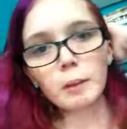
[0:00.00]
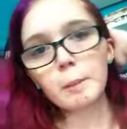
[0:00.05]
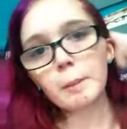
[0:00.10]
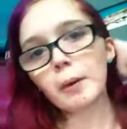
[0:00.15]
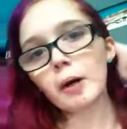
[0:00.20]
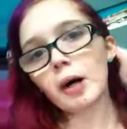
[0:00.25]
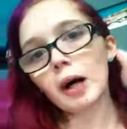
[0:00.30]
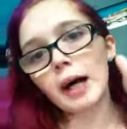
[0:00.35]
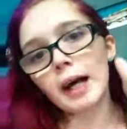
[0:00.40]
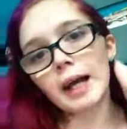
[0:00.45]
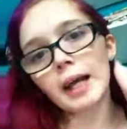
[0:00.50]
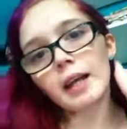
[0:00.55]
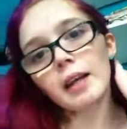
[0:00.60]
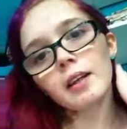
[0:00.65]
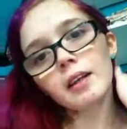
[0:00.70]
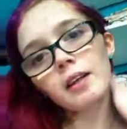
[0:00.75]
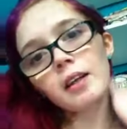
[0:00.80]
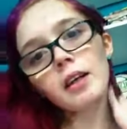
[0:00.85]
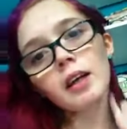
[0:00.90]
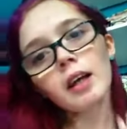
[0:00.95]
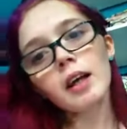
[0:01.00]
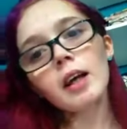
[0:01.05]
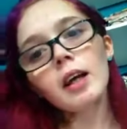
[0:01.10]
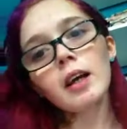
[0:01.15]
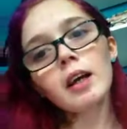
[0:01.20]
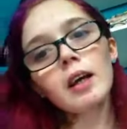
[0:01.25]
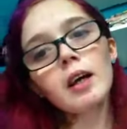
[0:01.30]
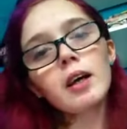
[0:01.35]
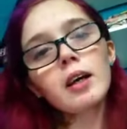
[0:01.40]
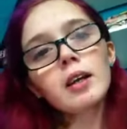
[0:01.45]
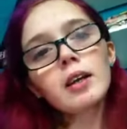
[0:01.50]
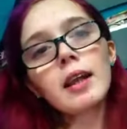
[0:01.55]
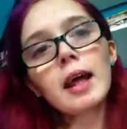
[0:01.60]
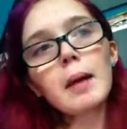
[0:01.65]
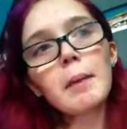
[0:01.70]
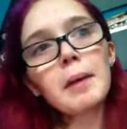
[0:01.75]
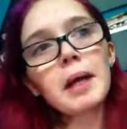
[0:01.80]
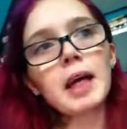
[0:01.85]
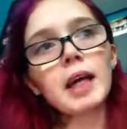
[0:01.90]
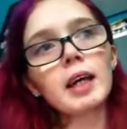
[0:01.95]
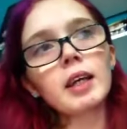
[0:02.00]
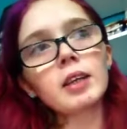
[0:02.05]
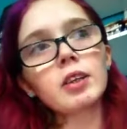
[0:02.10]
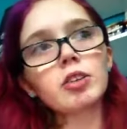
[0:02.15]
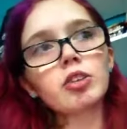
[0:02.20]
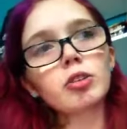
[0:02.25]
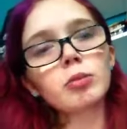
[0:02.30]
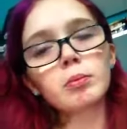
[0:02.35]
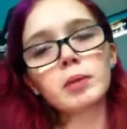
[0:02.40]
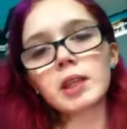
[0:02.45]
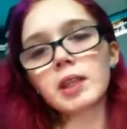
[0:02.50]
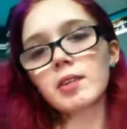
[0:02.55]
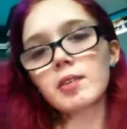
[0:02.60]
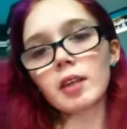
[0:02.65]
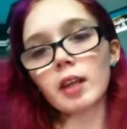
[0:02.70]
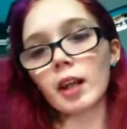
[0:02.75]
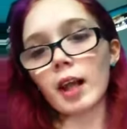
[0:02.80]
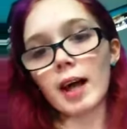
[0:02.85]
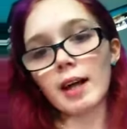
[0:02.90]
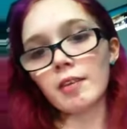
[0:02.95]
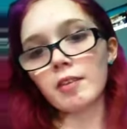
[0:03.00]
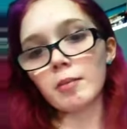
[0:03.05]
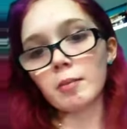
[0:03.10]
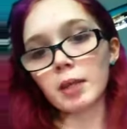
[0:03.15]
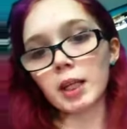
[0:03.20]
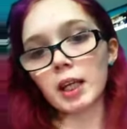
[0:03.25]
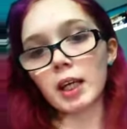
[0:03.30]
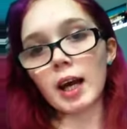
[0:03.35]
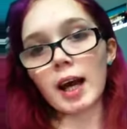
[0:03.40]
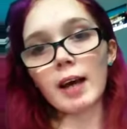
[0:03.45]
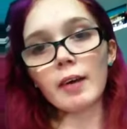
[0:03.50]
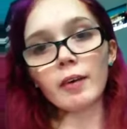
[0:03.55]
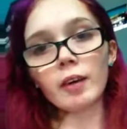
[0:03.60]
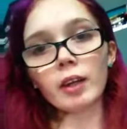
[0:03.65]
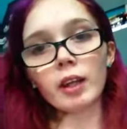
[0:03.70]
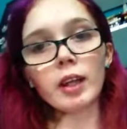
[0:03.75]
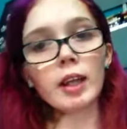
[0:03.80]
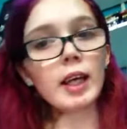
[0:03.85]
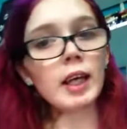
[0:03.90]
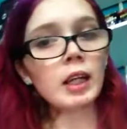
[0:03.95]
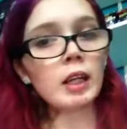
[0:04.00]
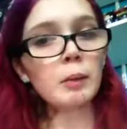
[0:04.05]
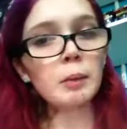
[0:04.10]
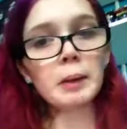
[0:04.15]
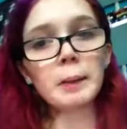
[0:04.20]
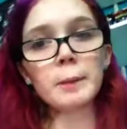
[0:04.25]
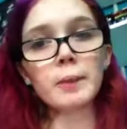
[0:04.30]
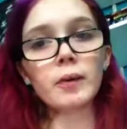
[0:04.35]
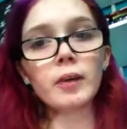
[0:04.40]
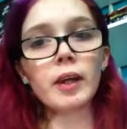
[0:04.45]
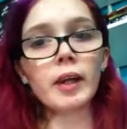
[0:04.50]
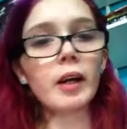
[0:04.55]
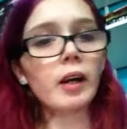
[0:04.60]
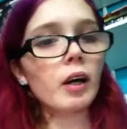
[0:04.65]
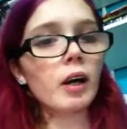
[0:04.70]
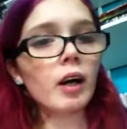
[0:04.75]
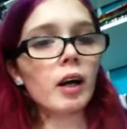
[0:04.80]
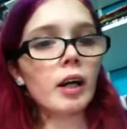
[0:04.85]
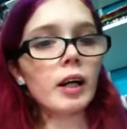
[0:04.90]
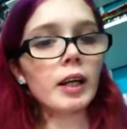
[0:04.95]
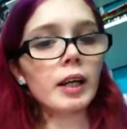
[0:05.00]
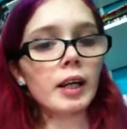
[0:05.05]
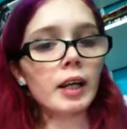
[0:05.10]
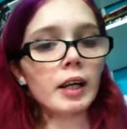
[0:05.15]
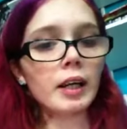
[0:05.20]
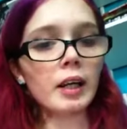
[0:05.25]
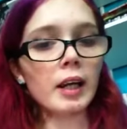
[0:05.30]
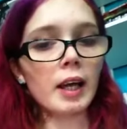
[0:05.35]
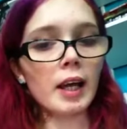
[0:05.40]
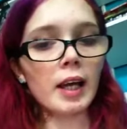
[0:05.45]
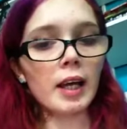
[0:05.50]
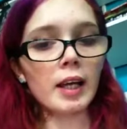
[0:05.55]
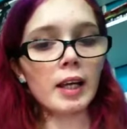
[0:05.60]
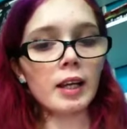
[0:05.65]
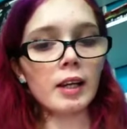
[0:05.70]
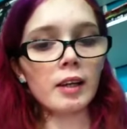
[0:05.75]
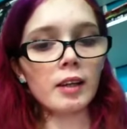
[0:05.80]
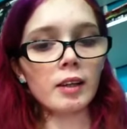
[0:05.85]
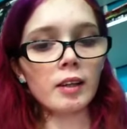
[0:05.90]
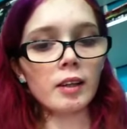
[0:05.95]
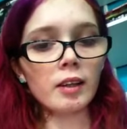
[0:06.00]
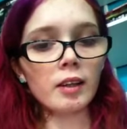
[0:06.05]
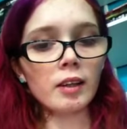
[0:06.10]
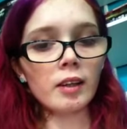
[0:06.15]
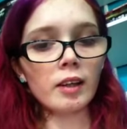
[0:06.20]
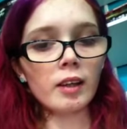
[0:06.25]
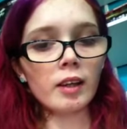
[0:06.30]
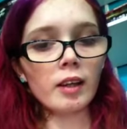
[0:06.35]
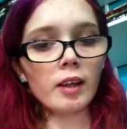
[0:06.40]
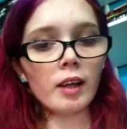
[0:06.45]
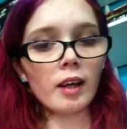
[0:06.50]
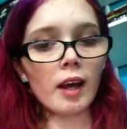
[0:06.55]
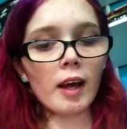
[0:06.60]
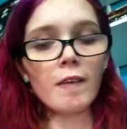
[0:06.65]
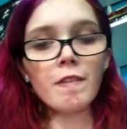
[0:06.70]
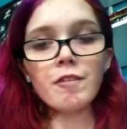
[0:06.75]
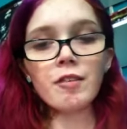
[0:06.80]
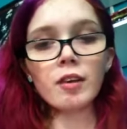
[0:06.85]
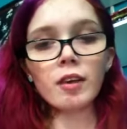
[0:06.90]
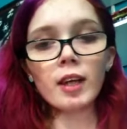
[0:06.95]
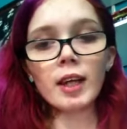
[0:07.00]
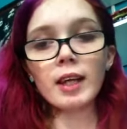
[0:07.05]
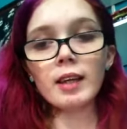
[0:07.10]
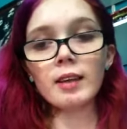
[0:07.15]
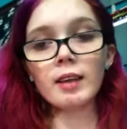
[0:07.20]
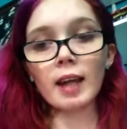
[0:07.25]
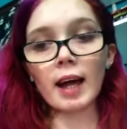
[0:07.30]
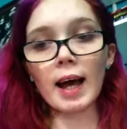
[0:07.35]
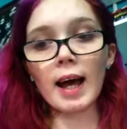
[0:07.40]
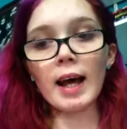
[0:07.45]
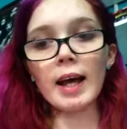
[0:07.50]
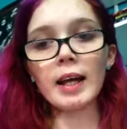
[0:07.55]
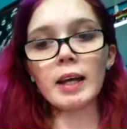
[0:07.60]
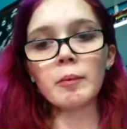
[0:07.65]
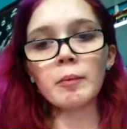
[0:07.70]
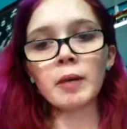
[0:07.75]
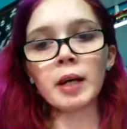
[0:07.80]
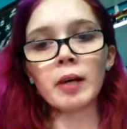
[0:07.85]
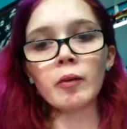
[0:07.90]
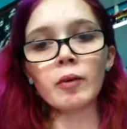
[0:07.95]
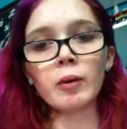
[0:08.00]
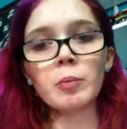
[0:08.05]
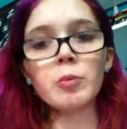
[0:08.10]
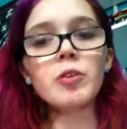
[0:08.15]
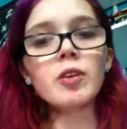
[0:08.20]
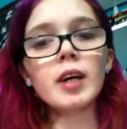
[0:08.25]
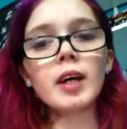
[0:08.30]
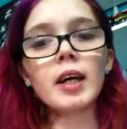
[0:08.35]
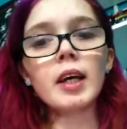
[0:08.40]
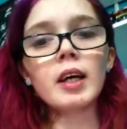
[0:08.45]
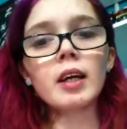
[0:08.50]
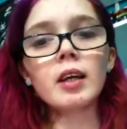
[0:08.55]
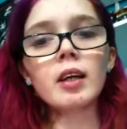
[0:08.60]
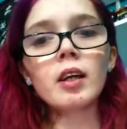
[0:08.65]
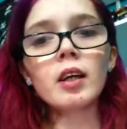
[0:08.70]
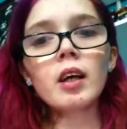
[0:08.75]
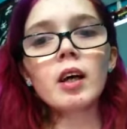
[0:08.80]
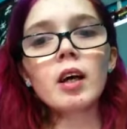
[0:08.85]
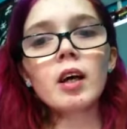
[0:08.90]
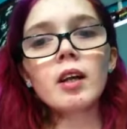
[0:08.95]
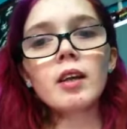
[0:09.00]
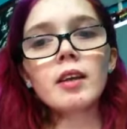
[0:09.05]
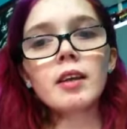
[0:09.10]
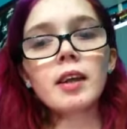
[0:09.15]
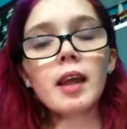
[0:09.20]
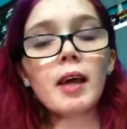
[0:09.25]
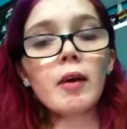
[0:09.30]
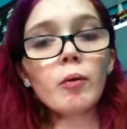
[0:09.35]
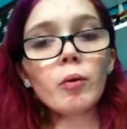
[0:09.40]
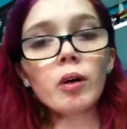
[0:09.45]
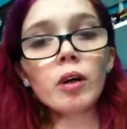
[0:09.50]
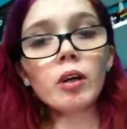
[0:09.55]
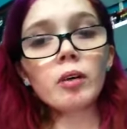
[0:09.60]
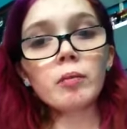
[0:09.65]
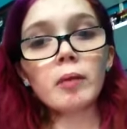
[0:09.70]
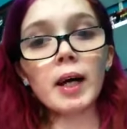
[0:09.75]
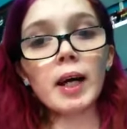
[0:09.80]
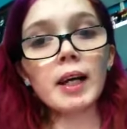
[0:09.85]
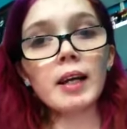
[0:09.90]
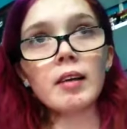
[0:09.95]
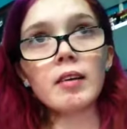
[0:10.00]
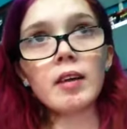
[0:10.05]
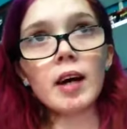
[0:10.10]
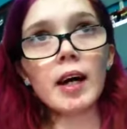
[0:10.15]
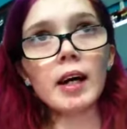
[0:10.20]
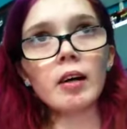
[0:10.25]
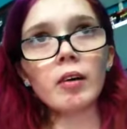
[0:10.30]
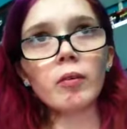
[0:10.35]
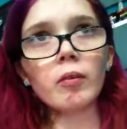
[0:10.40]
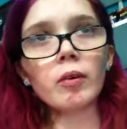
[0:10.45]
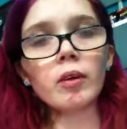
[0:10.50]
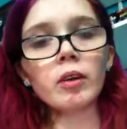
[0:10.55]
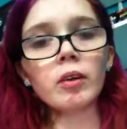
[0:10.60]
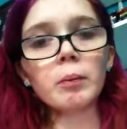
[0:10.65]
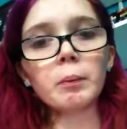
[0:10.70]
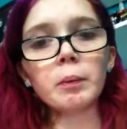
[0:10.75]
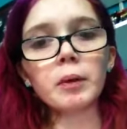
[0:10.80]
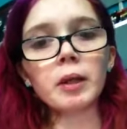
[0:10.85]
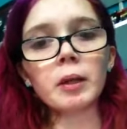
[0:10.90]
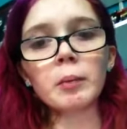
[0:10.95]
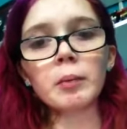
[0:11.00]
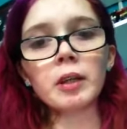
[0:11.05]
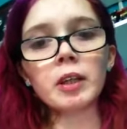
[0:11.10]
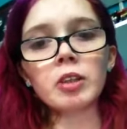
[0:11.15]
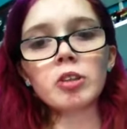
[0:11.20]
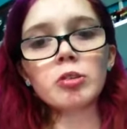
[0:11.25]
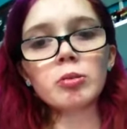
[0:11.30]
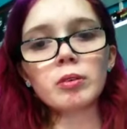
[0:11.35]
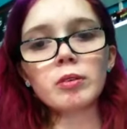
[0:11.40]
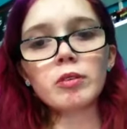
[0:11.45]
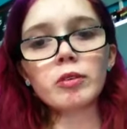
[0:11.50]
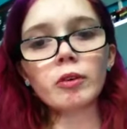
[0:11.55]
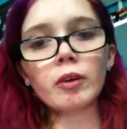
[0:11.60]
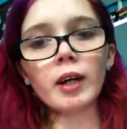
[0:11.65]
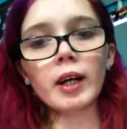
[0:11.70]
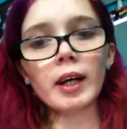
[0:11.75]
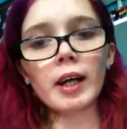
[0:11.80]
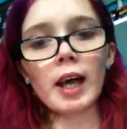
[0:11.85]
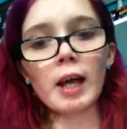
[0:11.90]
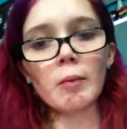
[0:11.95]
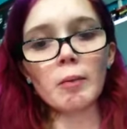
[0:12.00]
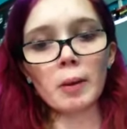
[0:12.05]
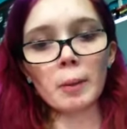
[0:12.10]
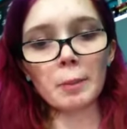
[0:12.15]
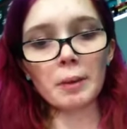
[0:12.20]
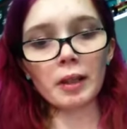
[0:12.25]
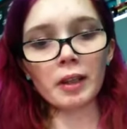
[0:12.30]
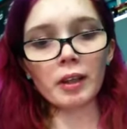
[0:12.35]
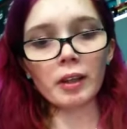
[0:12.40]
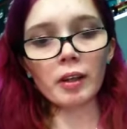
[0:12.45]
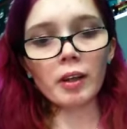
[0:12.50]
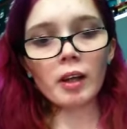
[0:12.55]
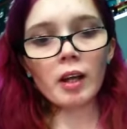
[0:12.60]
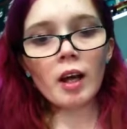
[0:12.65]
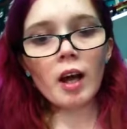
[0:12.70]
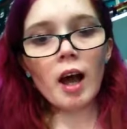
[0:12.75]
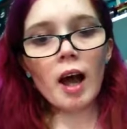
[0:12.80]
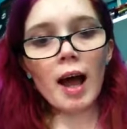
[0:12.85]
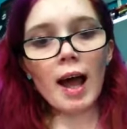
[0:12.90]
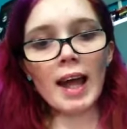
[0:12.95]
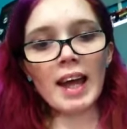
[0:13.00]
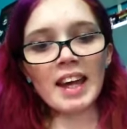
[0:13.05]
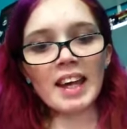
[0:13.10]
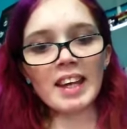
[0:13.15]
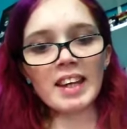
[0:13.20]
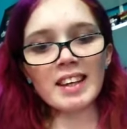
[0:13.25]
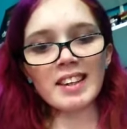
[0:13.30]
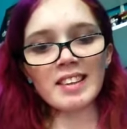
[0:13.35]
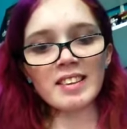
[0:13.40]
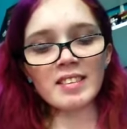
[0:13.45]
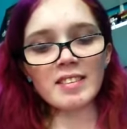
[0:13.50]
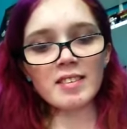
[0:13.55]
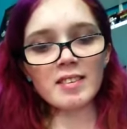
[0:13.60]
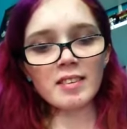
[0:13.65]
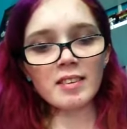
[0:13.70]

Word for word: But that page means a lot to me. I really like the people that are on it, and I feel like that in my website, they were my entire world pretty much before I came up here. And